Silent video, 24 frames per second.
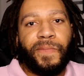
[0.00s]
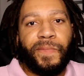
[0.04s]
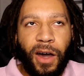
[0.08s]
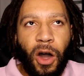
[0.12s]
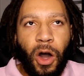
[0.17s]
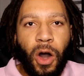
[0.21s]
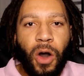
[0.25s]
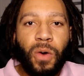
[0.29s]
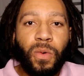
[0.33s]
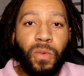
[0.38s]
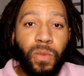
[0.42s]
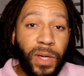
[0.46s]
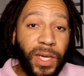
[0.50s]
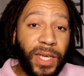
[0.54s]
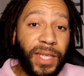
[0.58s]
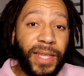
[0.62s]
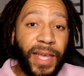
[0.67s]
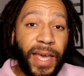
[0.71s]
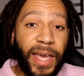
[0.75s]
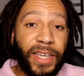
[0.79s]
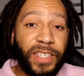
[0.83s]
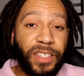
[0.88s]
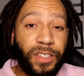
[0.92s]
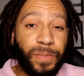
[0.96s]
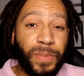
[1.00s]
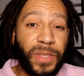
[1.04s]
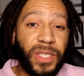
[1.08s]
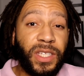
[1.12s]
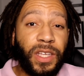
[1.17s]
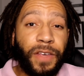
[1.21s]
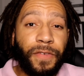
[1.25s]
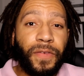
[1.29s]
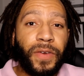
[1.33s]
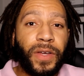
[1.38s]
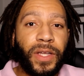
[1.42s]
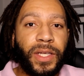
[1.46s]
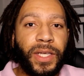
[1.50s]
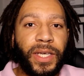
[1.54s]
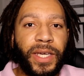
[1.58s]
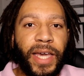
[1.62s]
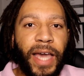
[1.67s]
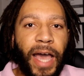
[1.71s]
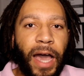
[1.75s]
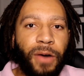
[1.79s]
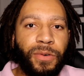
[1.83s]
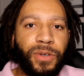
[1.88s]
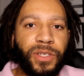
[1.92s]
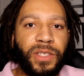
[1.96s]
on weekdays specifically,
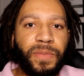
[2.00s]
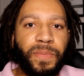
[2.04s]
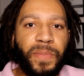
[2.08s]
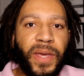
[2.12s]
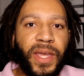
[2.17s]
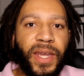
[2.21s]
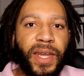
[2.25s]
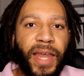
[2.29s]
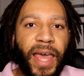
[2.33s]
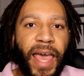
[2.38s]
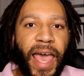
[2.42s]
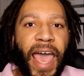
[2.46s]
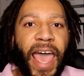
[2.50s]
I would spend